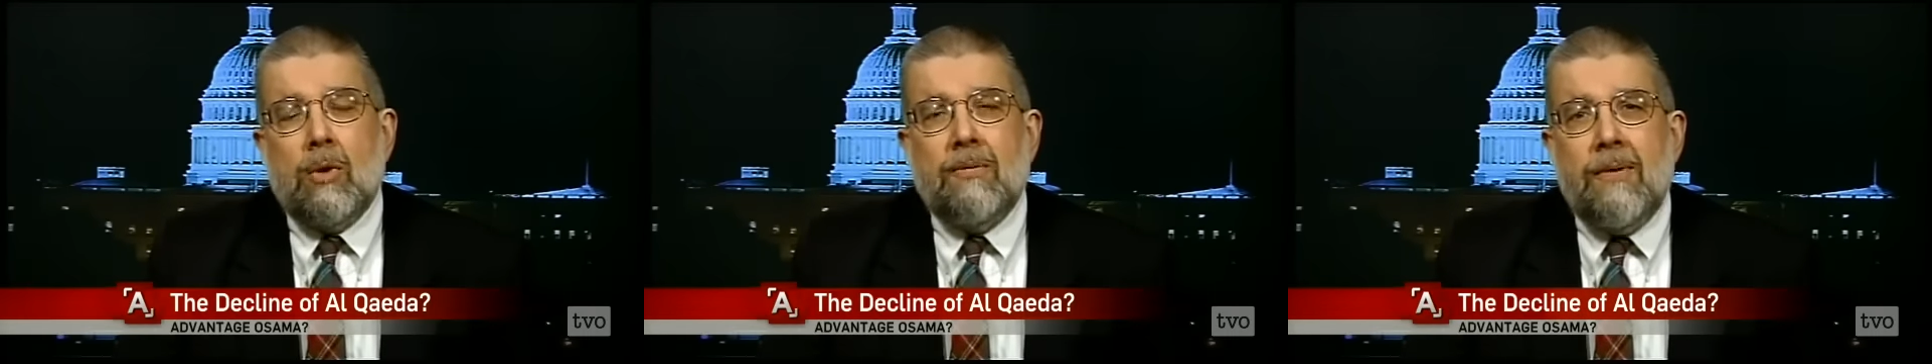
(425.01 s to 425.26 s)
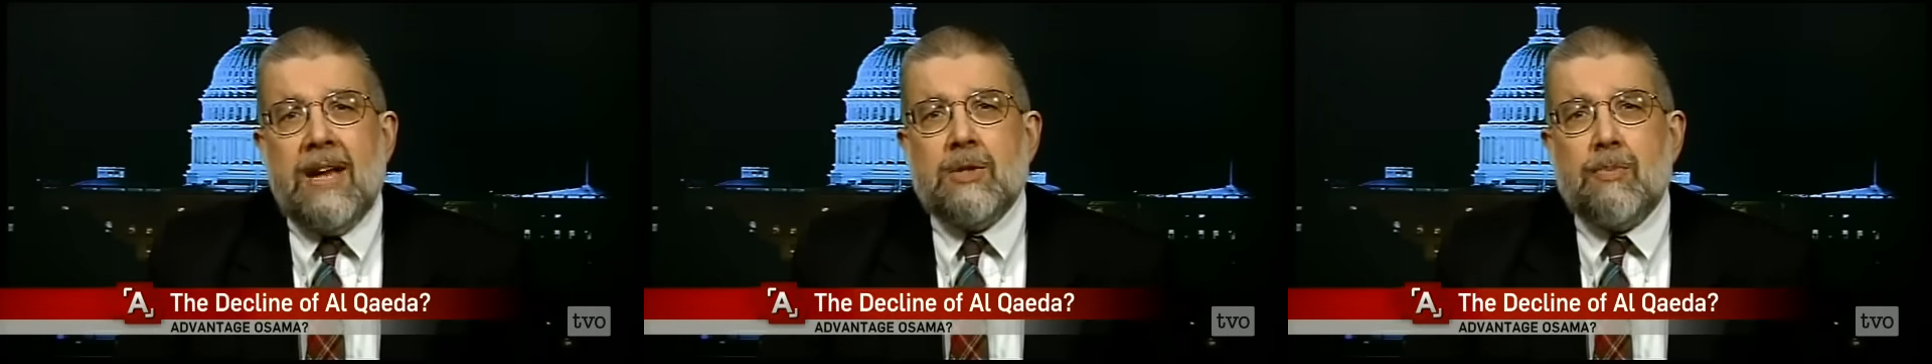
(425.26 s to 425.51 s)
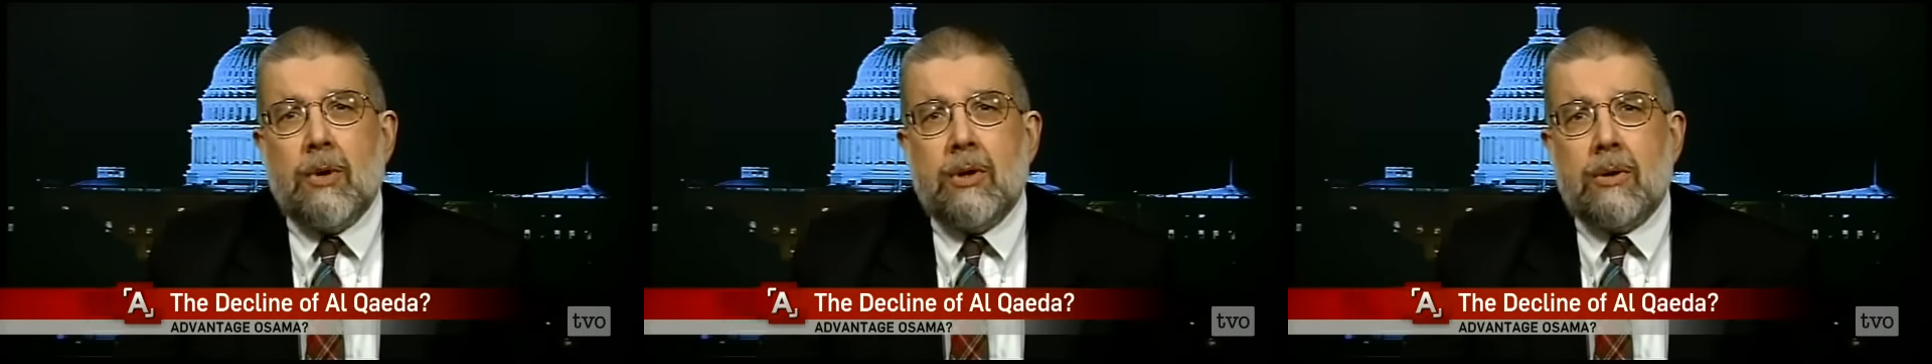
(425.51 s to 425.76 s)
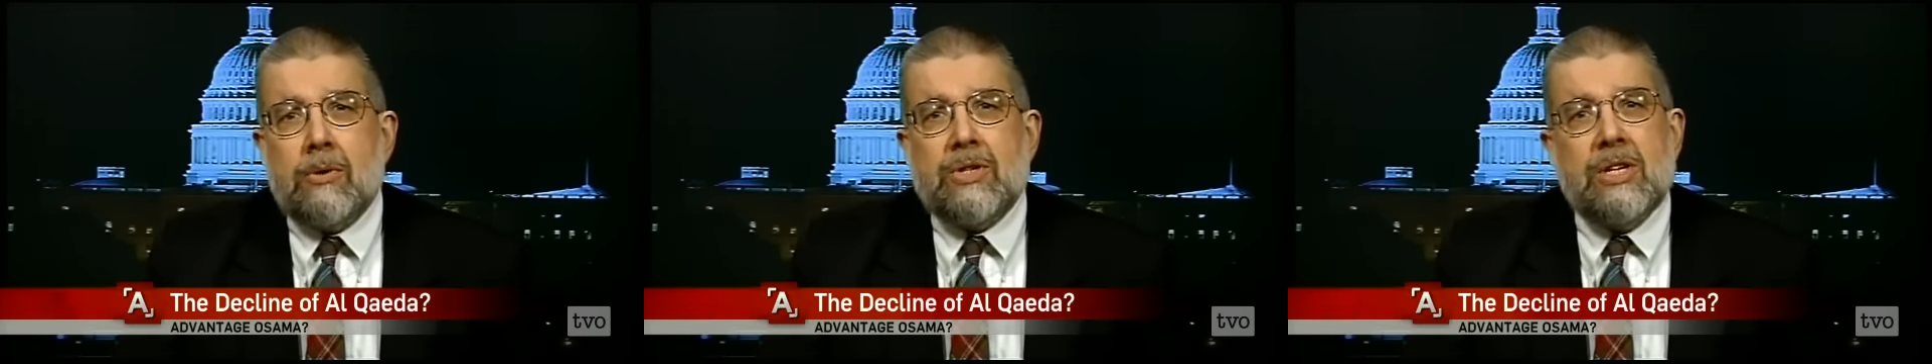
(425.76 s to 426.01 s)
would
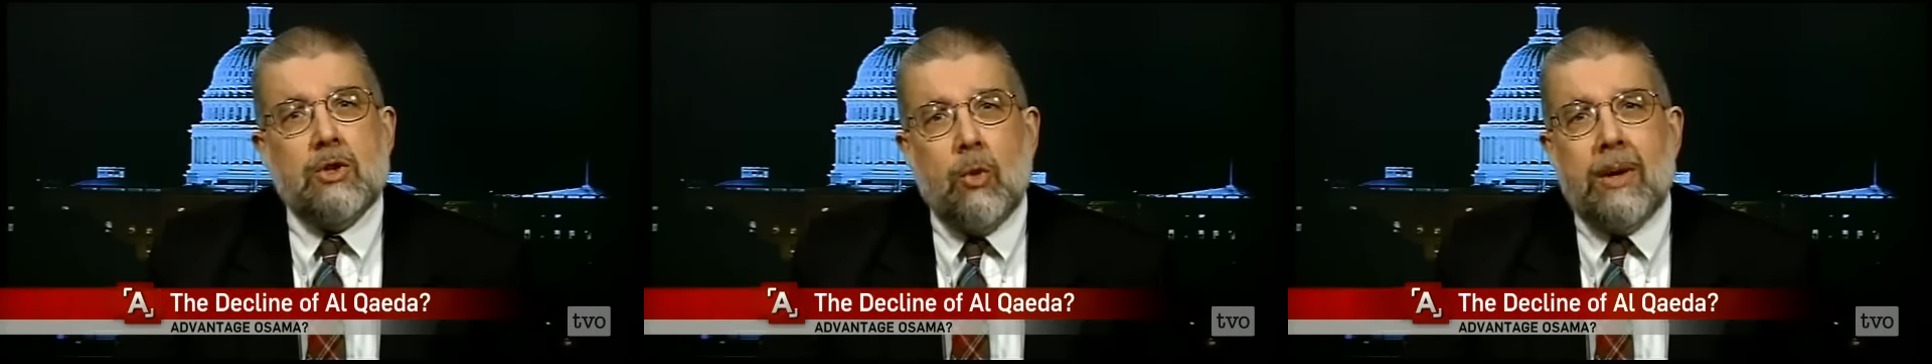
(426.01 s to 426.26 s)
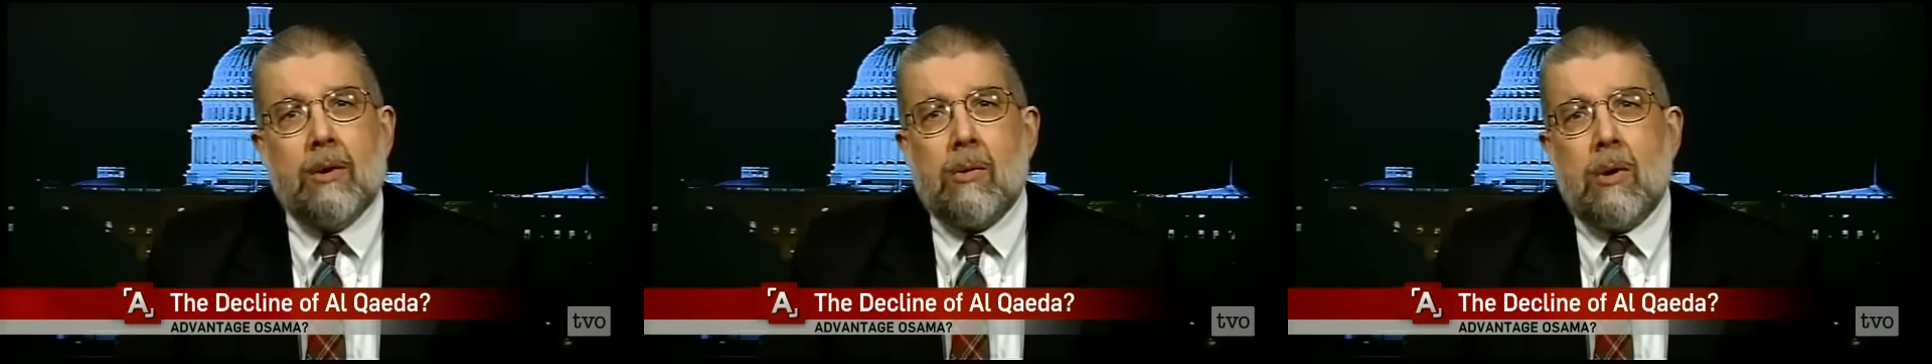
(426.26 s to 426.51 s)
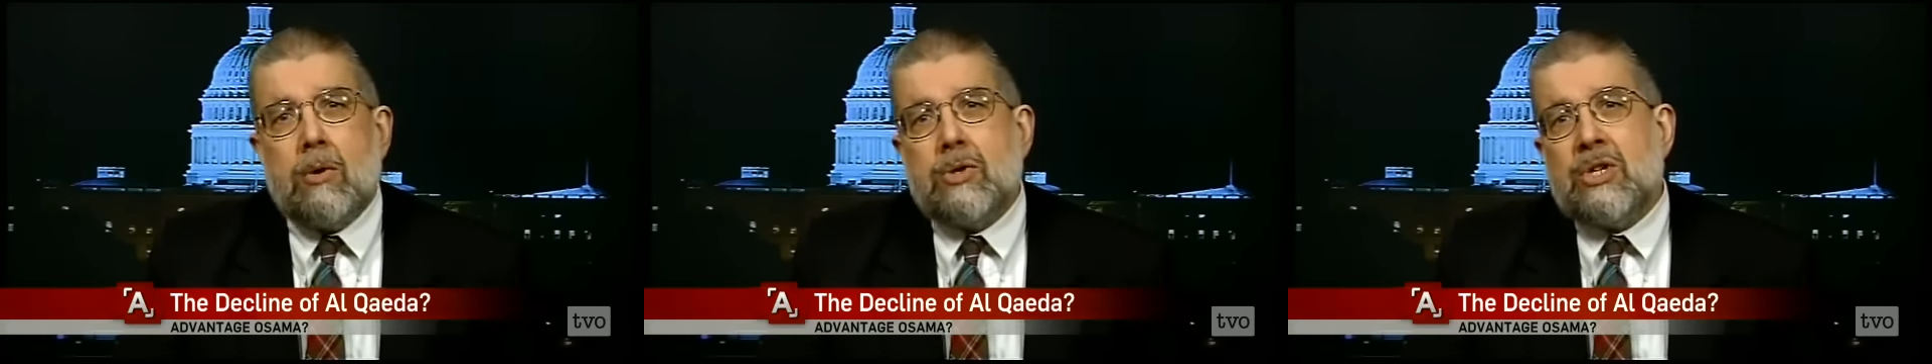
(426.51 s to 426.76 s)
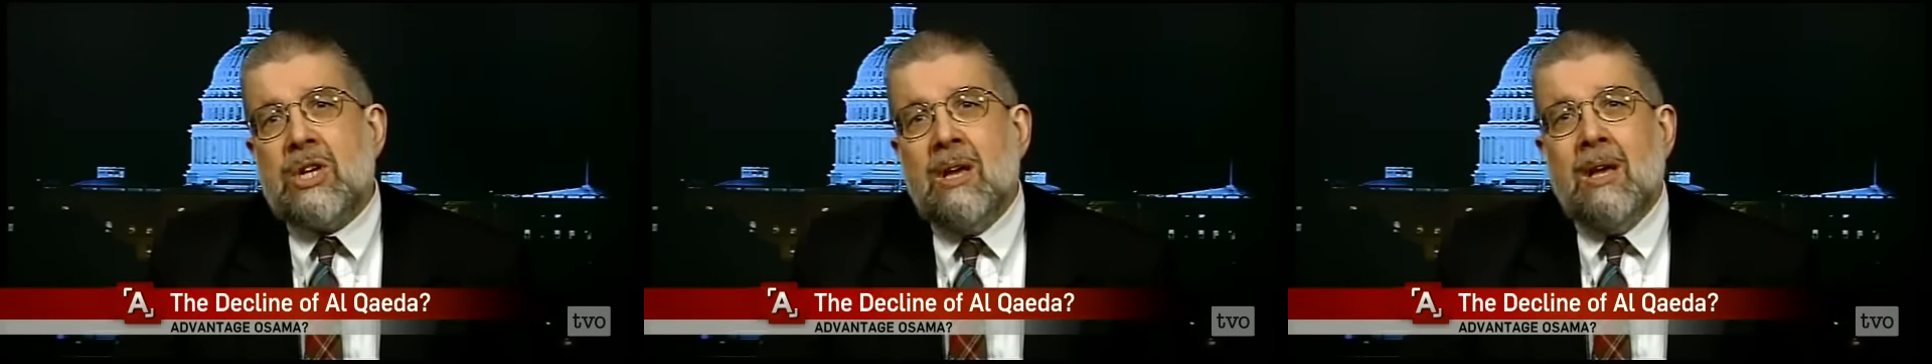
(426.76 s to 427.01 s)
Facebookers and
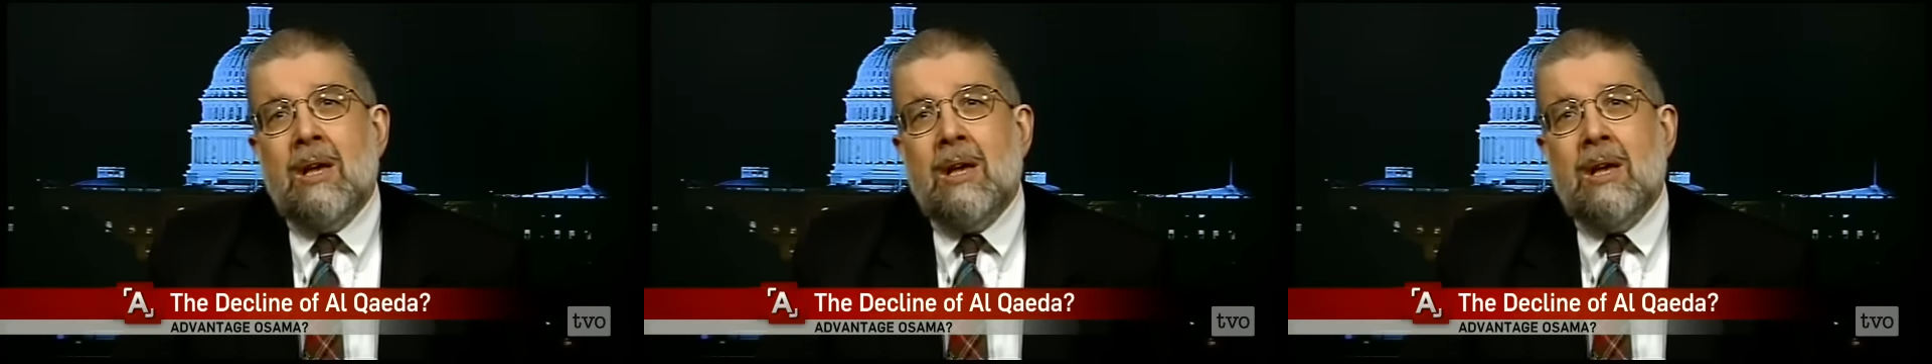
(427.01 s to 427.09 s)
Twitterers